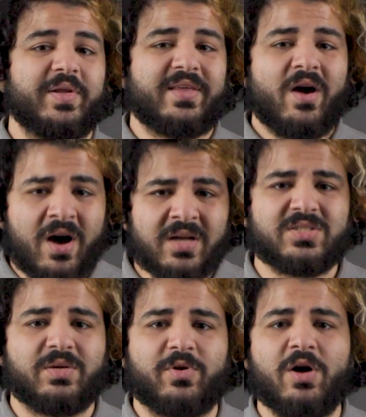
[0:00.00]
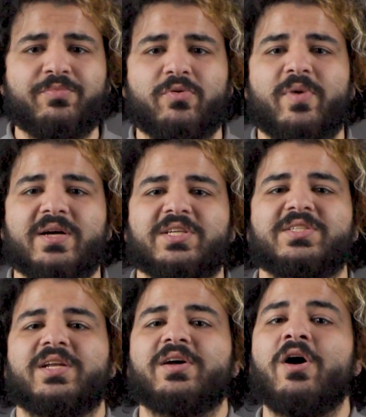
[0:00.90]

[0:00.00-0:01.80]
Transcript: but there are some compromises that